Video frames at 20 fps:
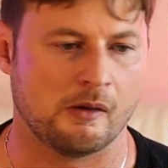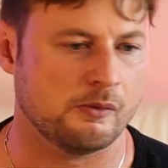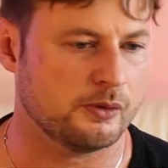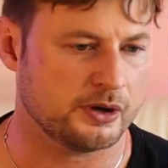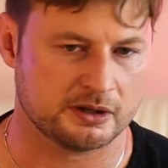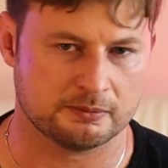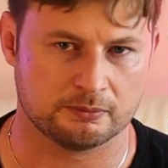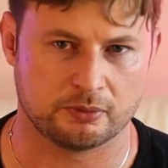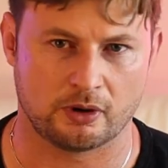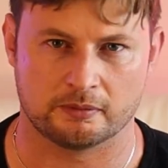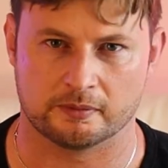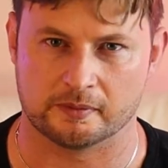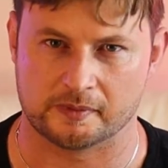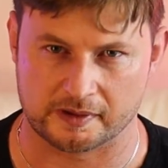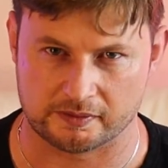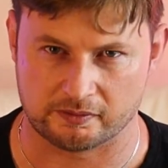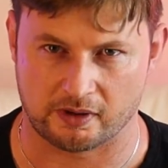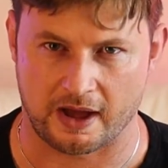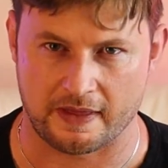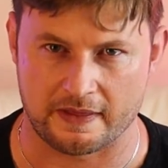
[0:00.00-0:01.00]
we can
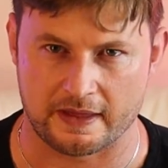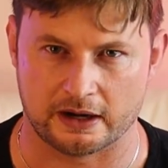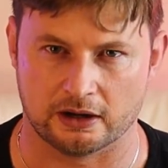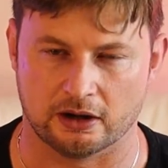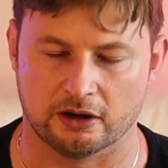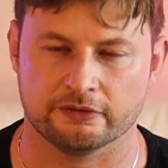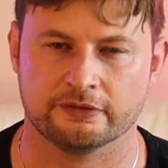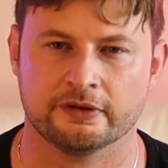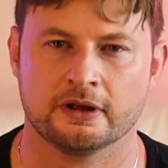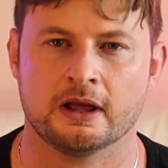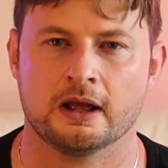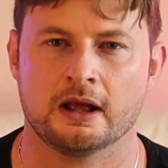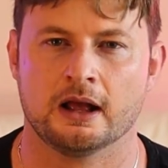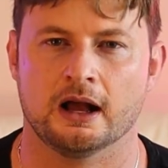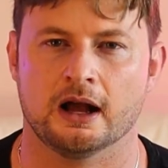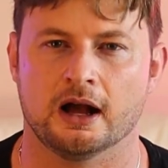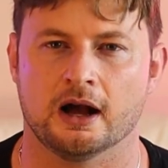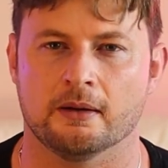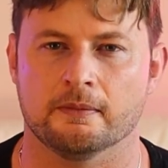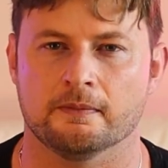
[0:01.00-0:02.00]
probably write that off.
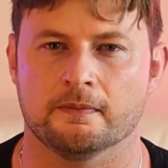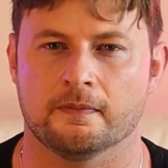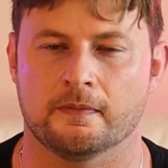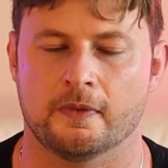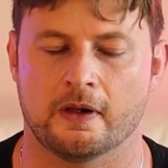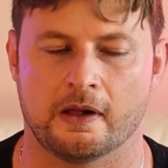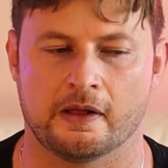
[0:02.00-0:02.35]
I